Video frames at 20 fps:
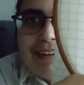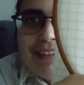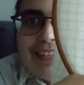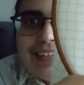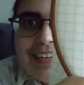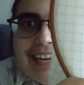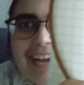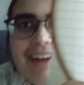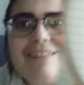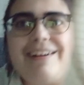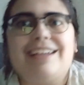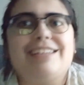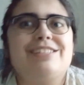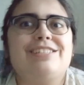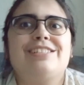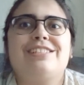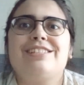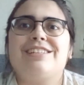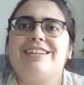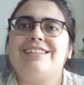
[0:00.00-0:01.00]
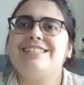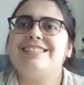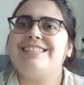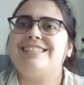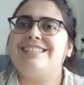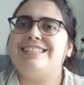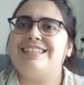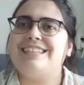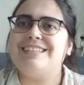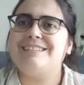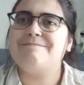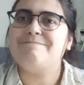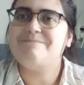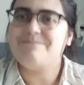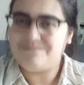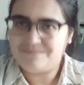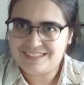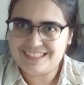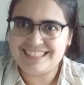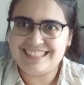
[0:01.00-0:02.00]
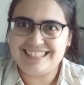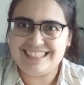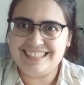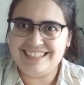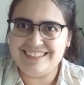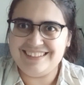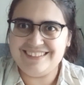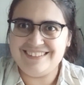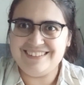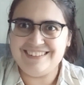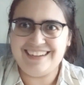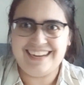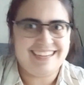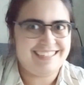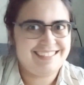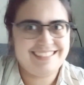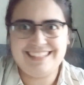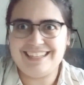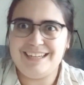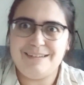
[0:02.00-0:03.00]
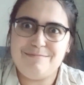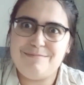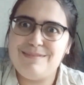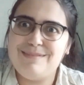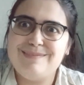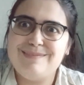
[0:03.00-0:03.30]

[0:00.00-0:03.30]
her now and just start stitching. See you next clip.